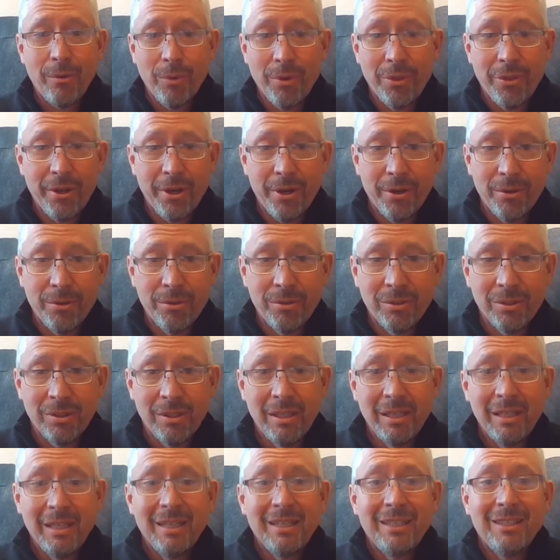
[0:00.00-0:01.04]
with those.
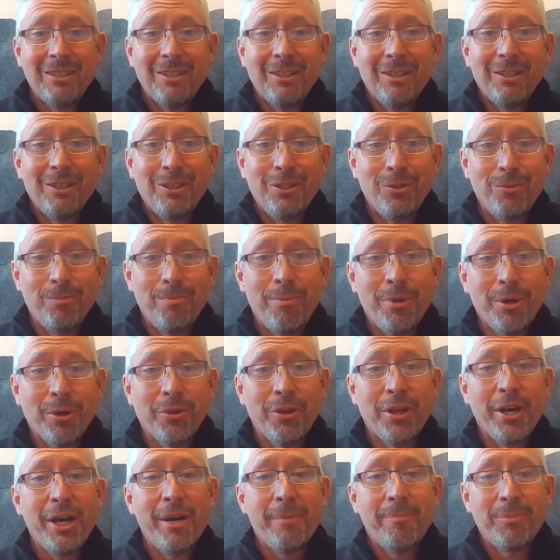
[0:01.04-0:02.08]
You
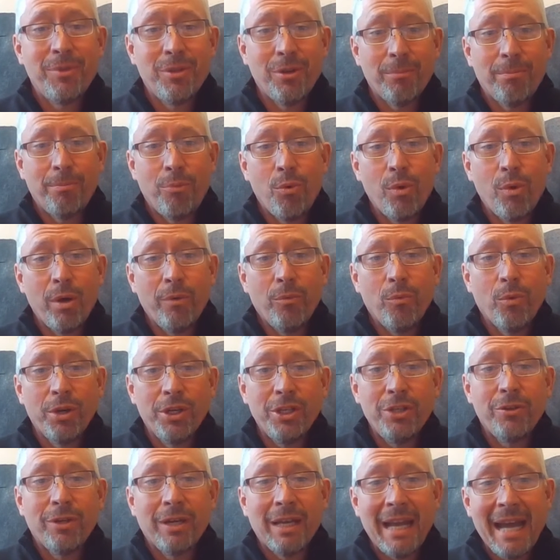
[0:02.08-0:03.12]
build up to a point where
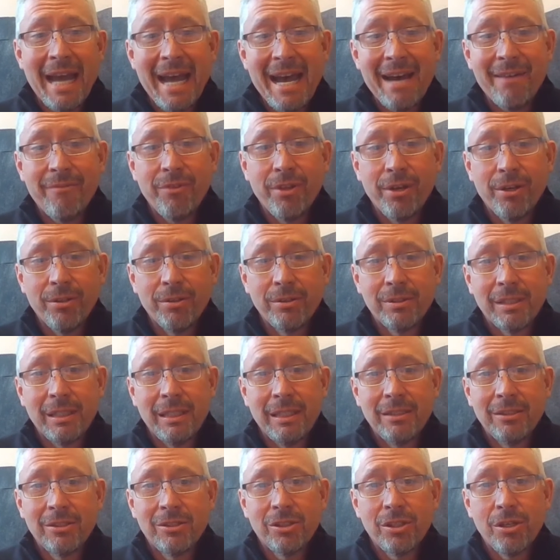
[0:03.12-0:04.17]
you can have those.
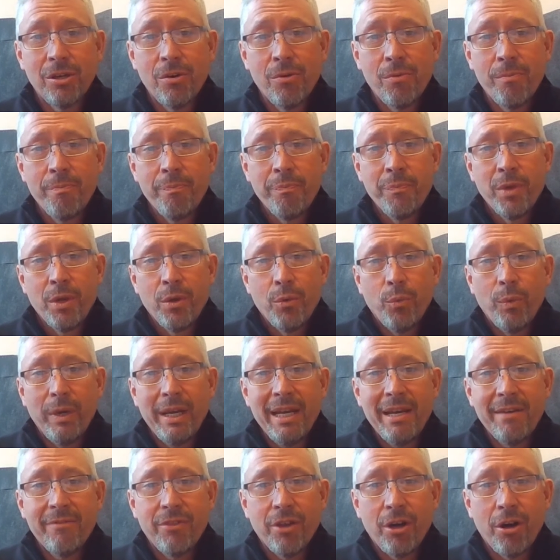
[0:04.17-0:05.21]
And so we
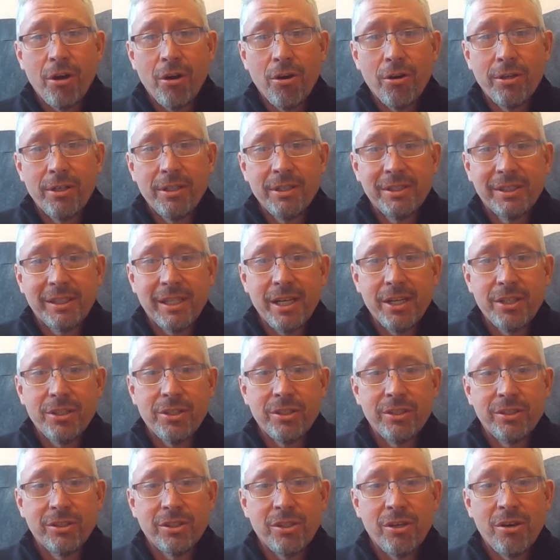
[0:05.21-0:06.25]
have hard
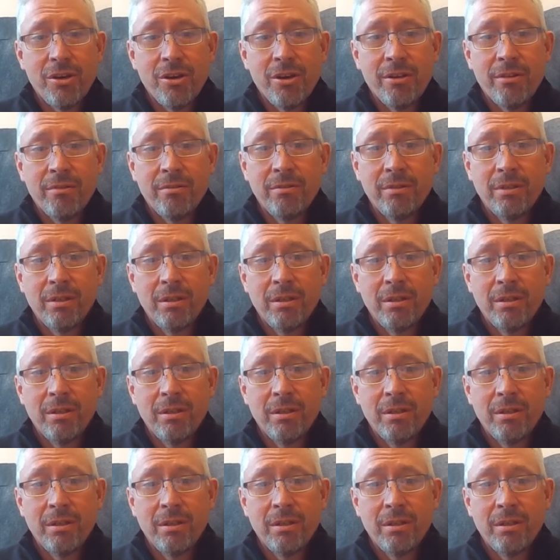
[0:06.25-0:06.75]
discussions on